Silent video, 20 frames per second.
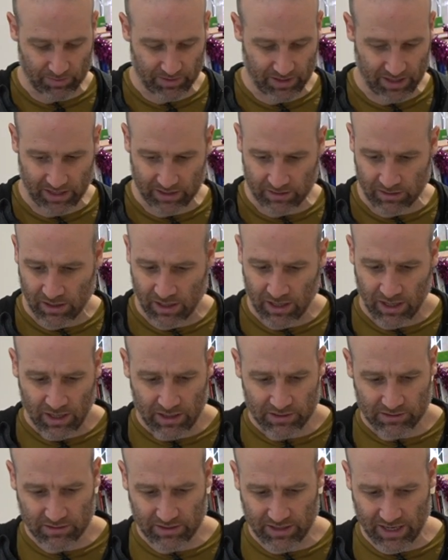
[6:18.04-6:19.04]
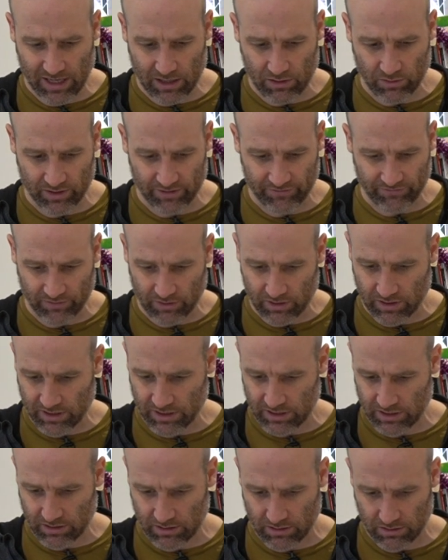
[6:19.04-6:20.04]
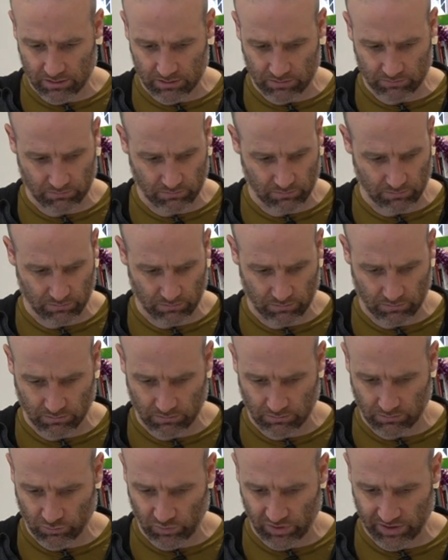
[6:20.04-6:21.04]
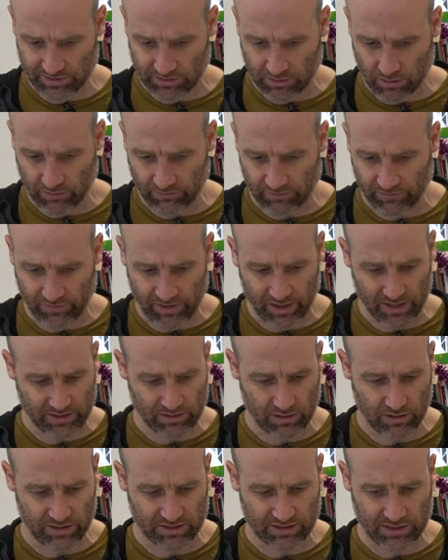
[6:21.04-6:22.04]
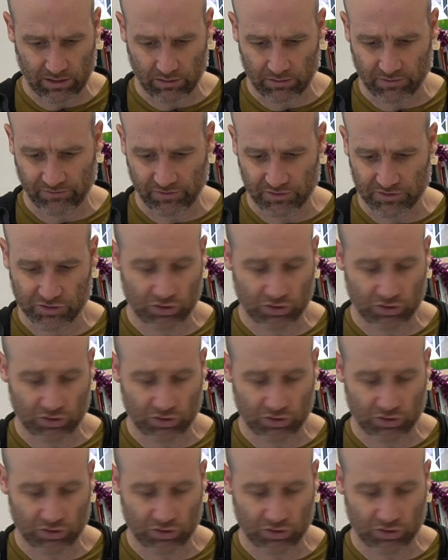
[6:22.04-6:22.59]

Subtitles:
again. So now if I, where's off? If I only tell the first